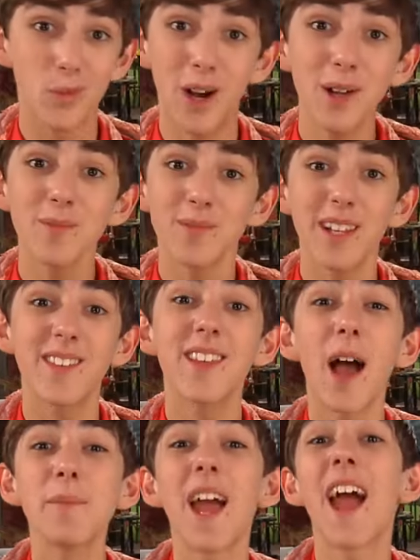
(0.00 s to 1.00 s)
Well, it's
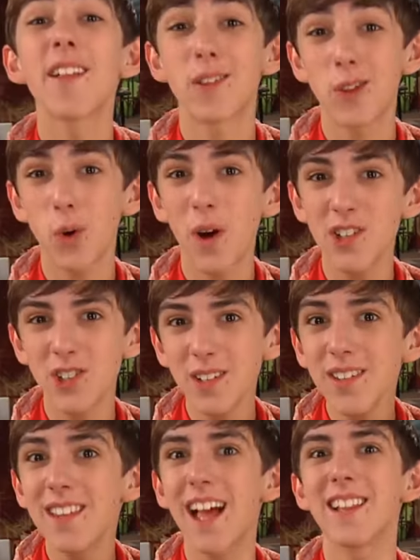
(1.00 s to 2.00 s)
time to answer the
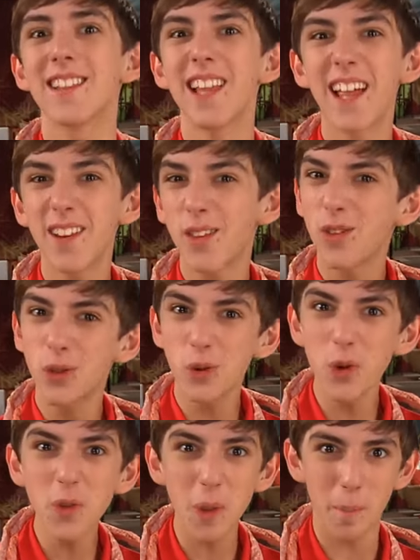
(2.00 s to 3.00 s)
question that led us
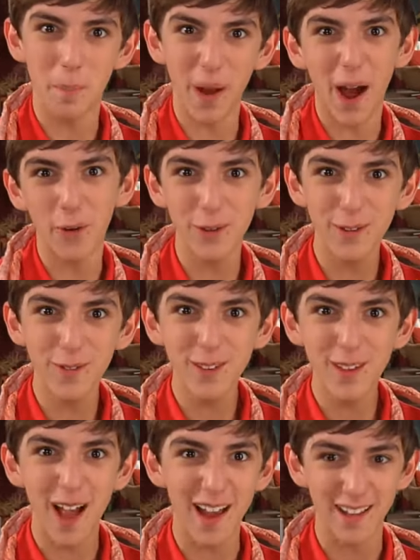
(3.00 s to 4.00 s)
through the bowels of
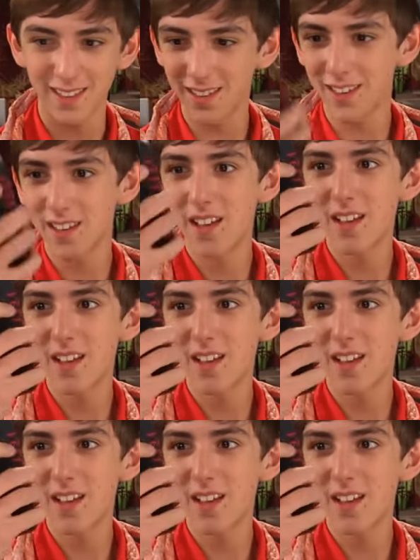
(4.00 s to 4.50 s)
science.